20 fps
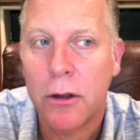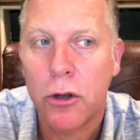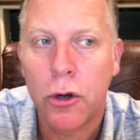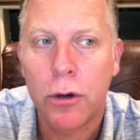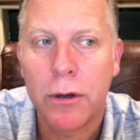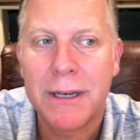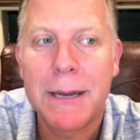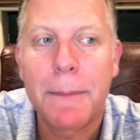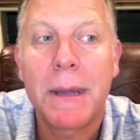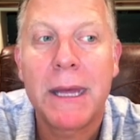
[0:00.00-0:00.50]

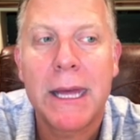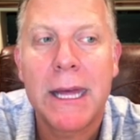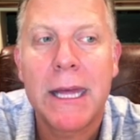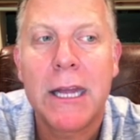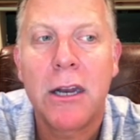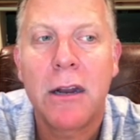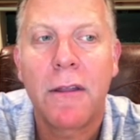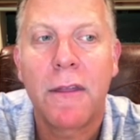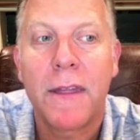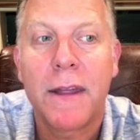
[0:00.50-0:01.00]
dipping
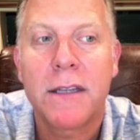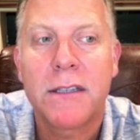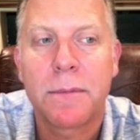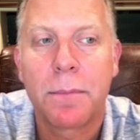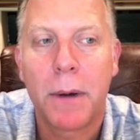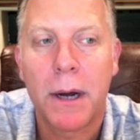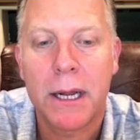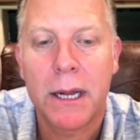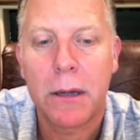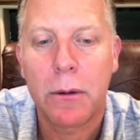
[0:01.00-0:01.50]
into this
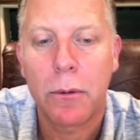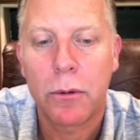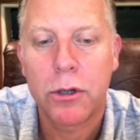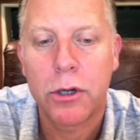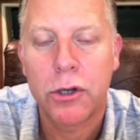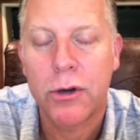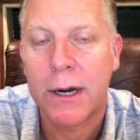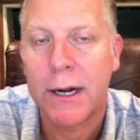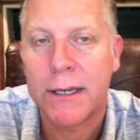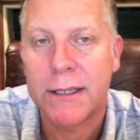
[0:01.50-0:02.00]
money to
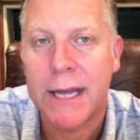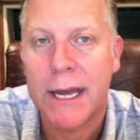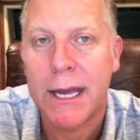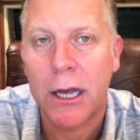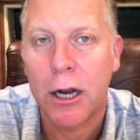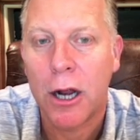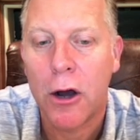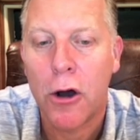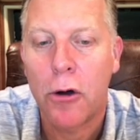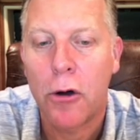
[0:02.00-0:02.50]
try to take it
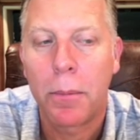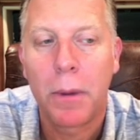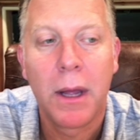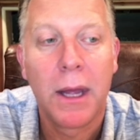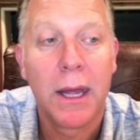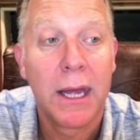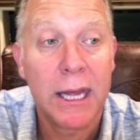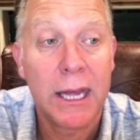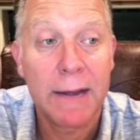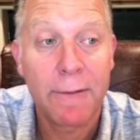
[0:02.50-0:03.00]
home.
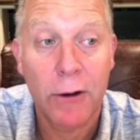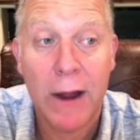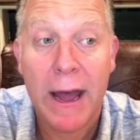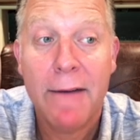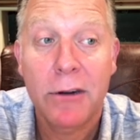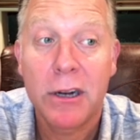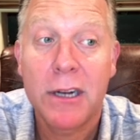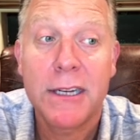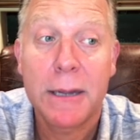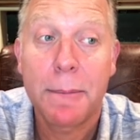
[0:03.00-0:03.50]
If you're
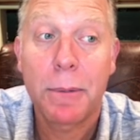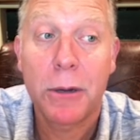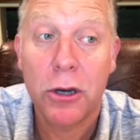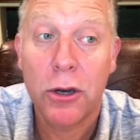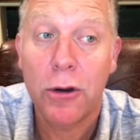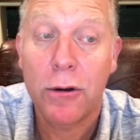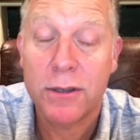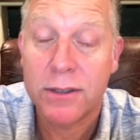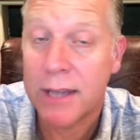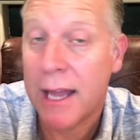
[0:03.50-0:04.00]
having to dip into
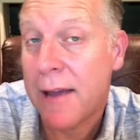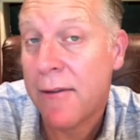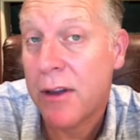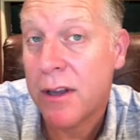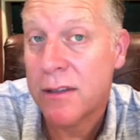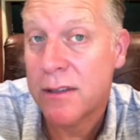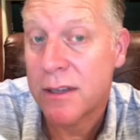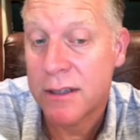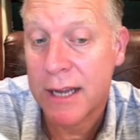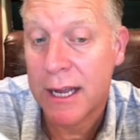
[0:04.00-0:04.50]
your
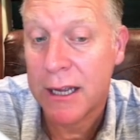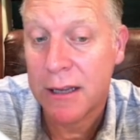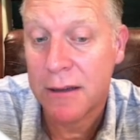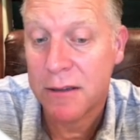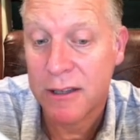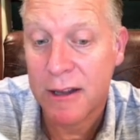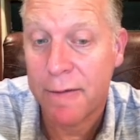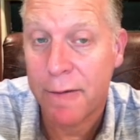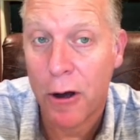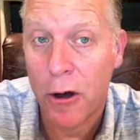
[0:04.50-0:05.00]
savings to take
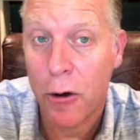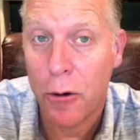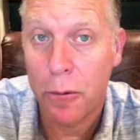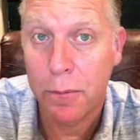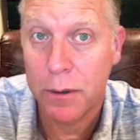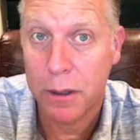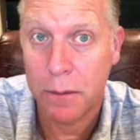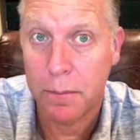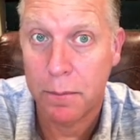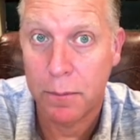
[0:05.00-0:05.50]
stuff home
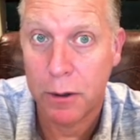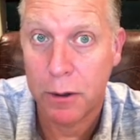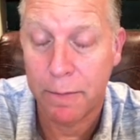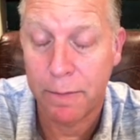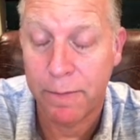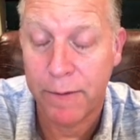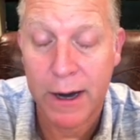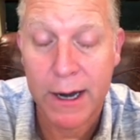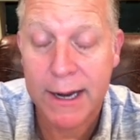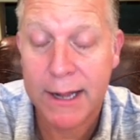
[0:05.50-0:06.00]
to
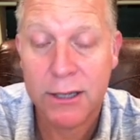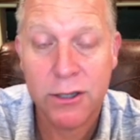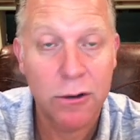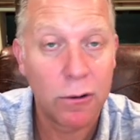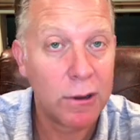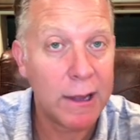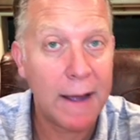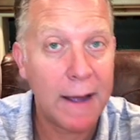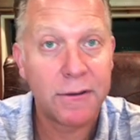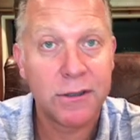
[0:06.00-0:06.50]
finance your
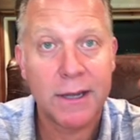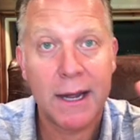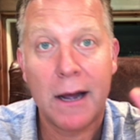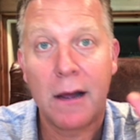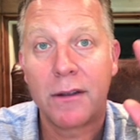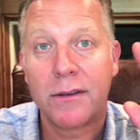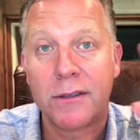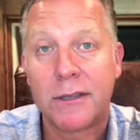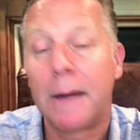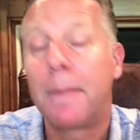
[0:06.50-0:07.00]
lifestyle,
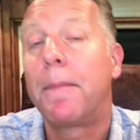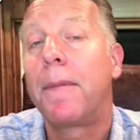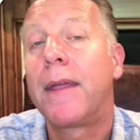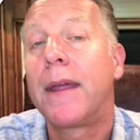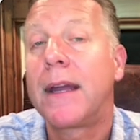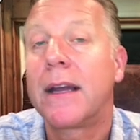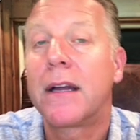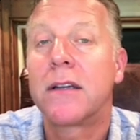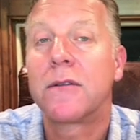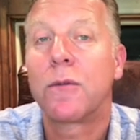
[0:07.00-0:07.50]

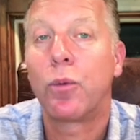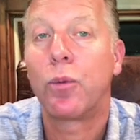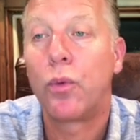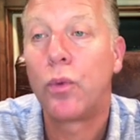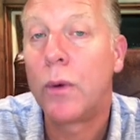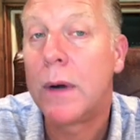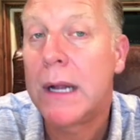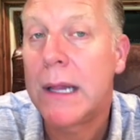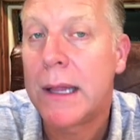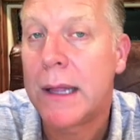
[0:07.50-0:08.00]
something is
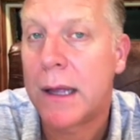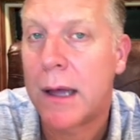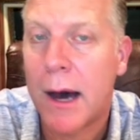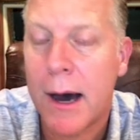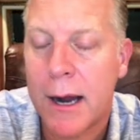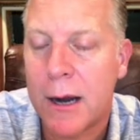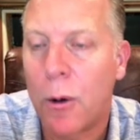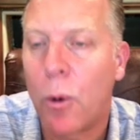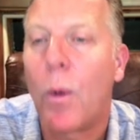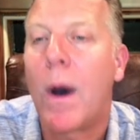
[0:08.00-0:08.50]
really
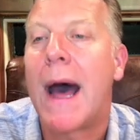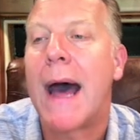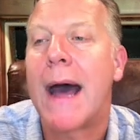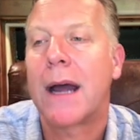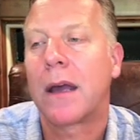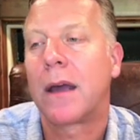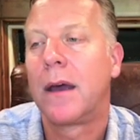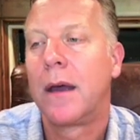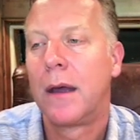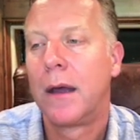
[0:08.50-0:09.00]
out of
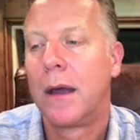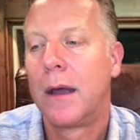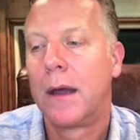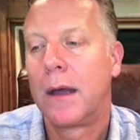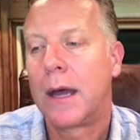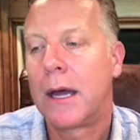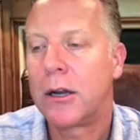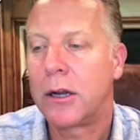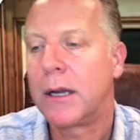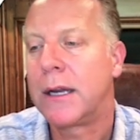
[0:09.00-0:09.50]
whack,
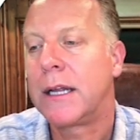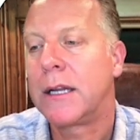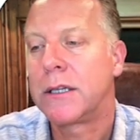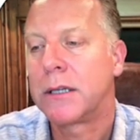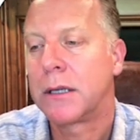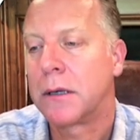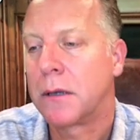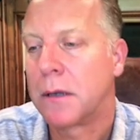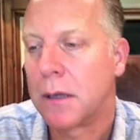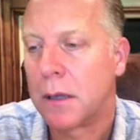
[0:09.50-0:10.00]
and you need
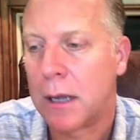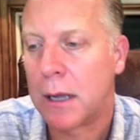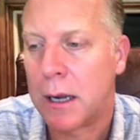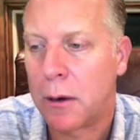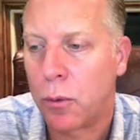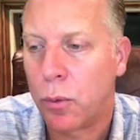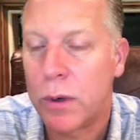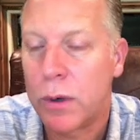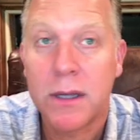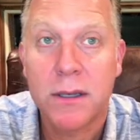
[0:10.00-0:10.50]
to
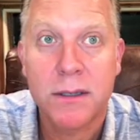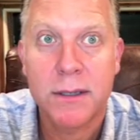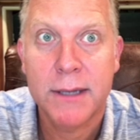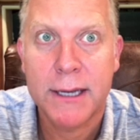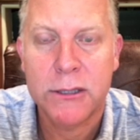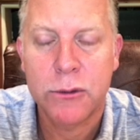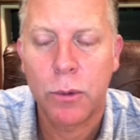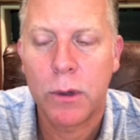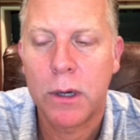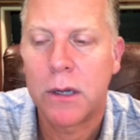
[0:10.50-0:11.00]

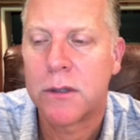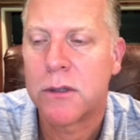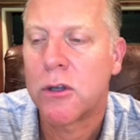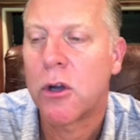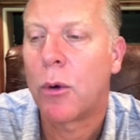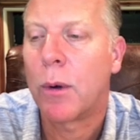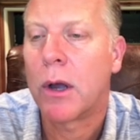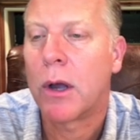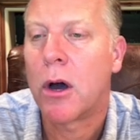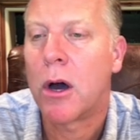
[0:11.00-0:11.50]
reassess what is
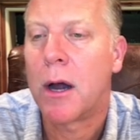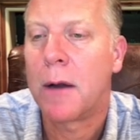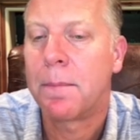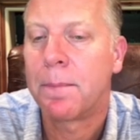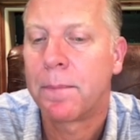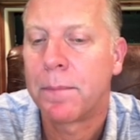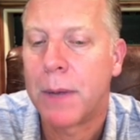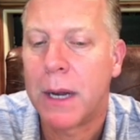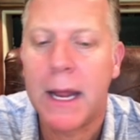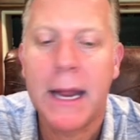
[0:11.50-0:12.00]
going on.
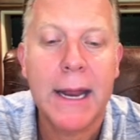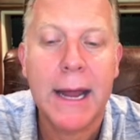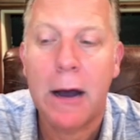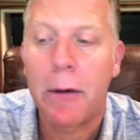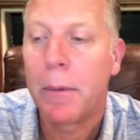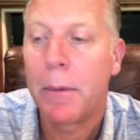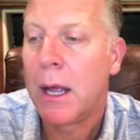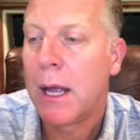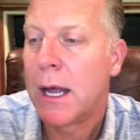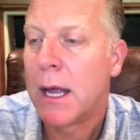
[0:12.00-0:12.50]
But anyhow,
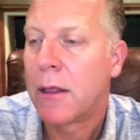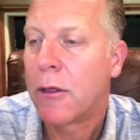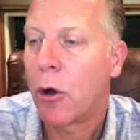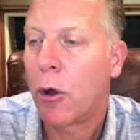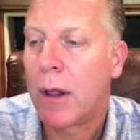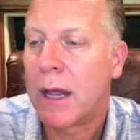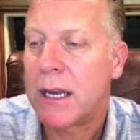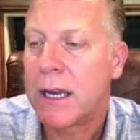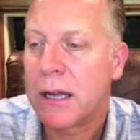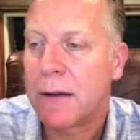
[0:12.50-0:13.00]
the whole
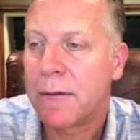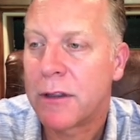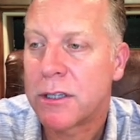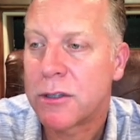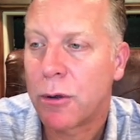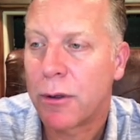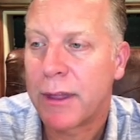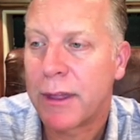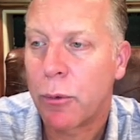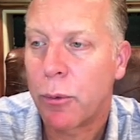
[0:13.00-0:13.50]
idea of this
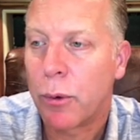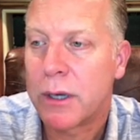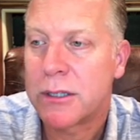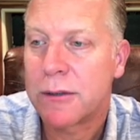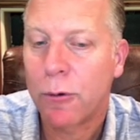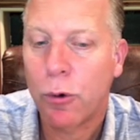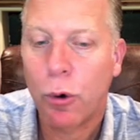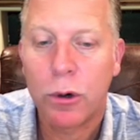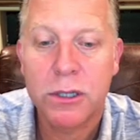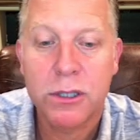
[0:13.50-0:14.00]
whole thing was,
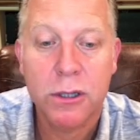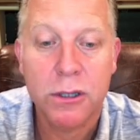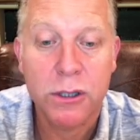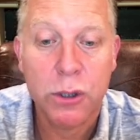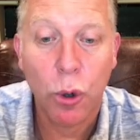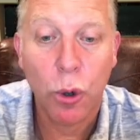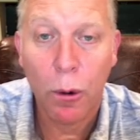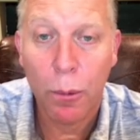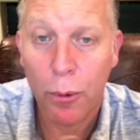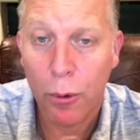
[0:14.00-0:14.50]
of course, the
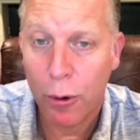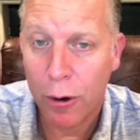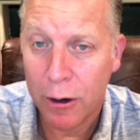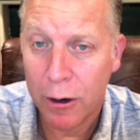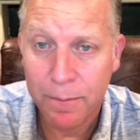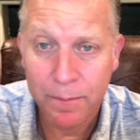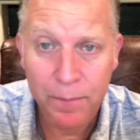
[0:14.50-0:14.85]
scoreboard.